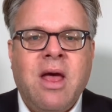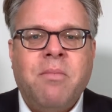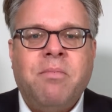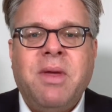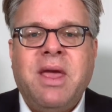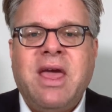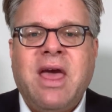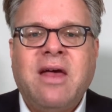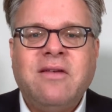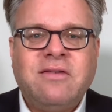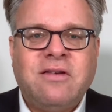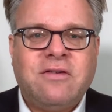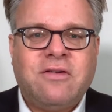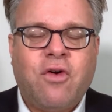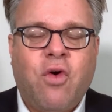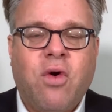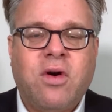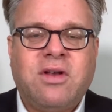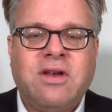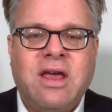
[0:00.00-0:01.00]
Because this
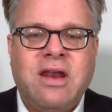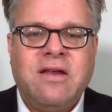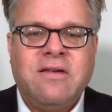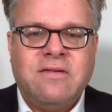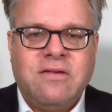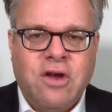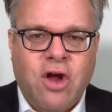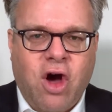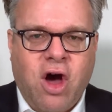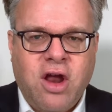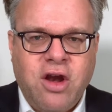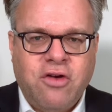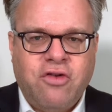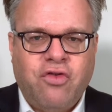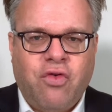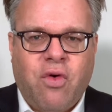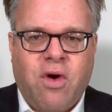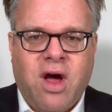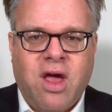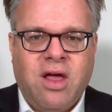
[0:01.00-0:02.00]
court date is not a
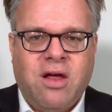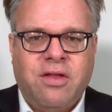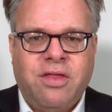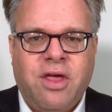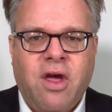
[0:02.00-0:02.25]
trial,